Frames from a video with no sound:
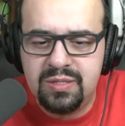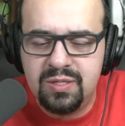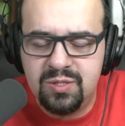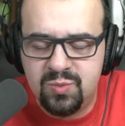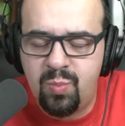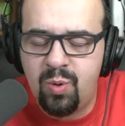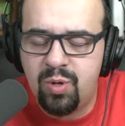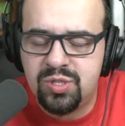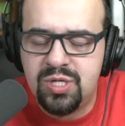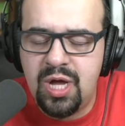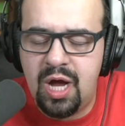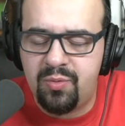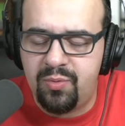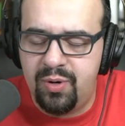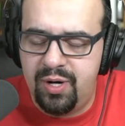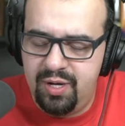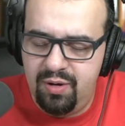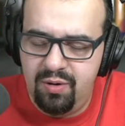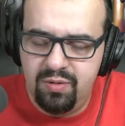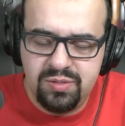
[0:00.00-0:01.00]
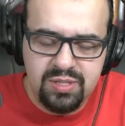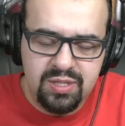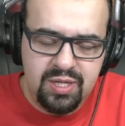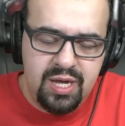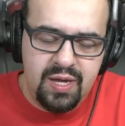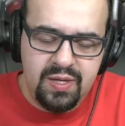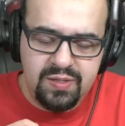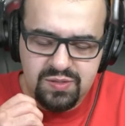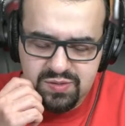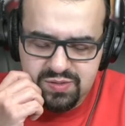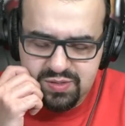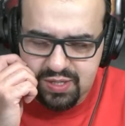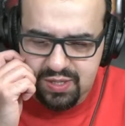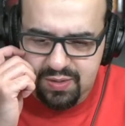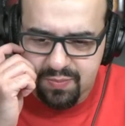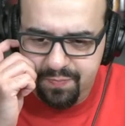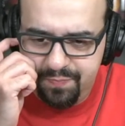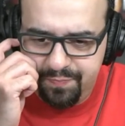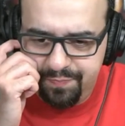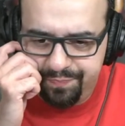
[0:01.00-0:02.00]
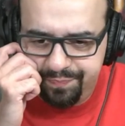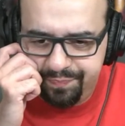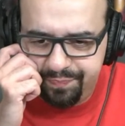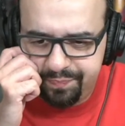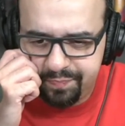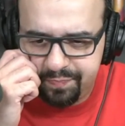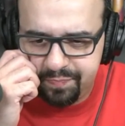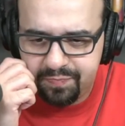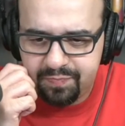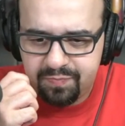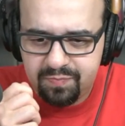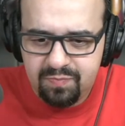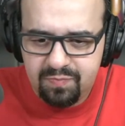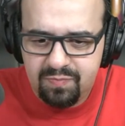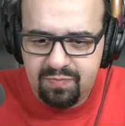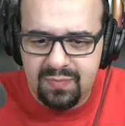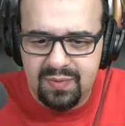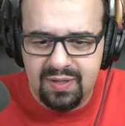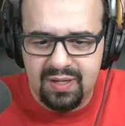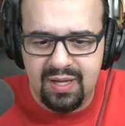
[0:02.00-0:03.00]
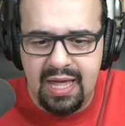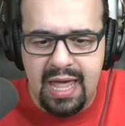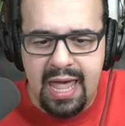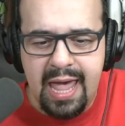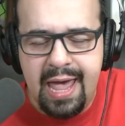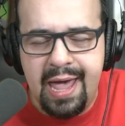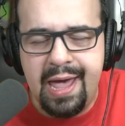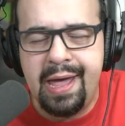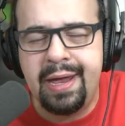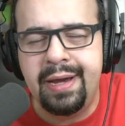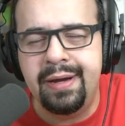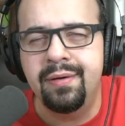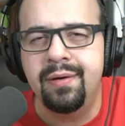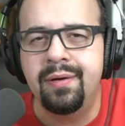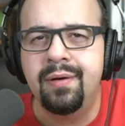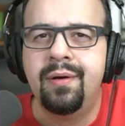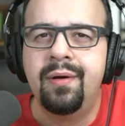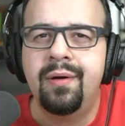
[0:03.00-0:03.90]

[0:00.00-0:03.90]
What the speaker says: sports talk radio host in Kansas City. And